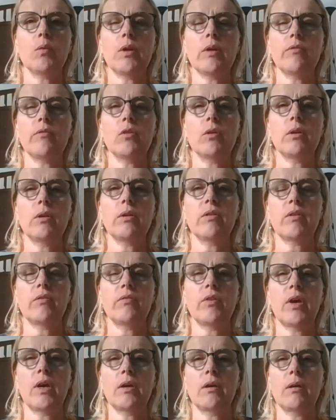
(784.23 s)
I've done is
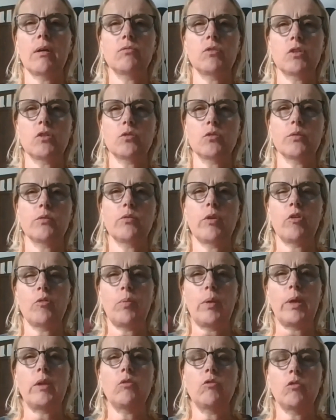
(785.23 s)
I just want to
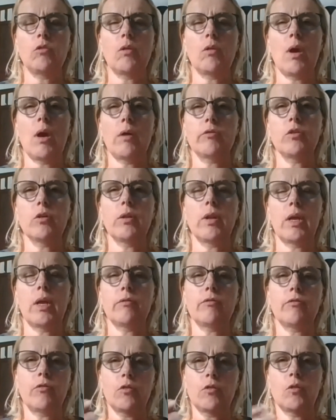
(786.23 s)
explain to you how I've done that
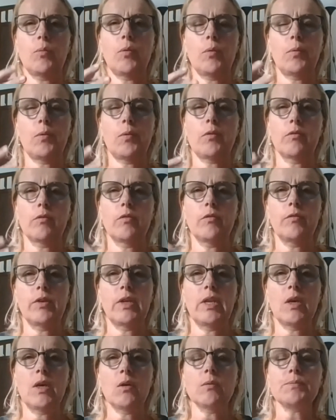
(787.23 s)
for the purpose of the
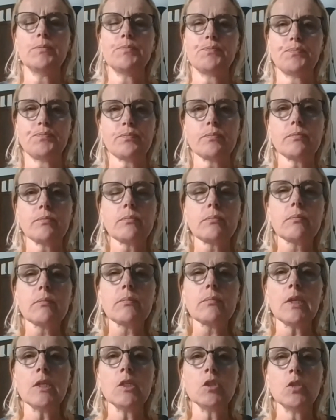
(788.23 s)
video.
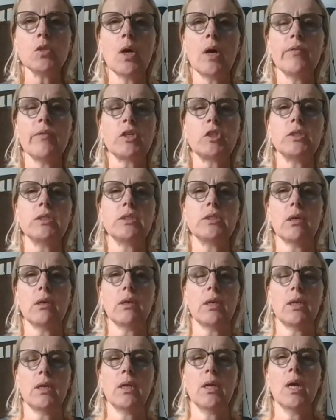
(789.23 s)
So I've actually
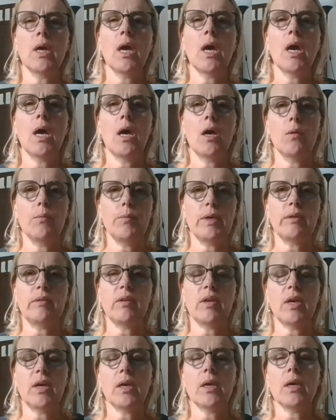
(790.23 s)
started a
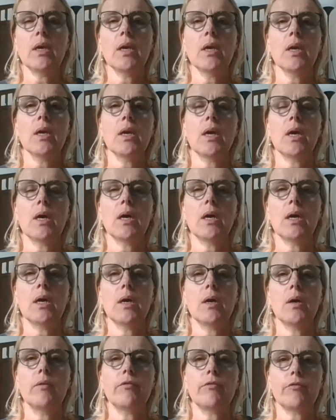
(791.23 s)
meeting
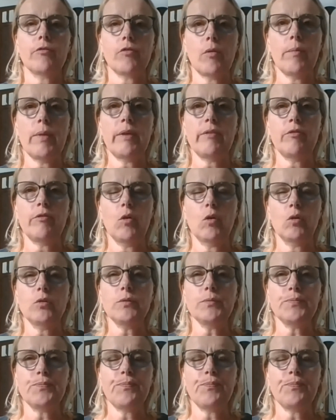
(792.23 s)
from my phone,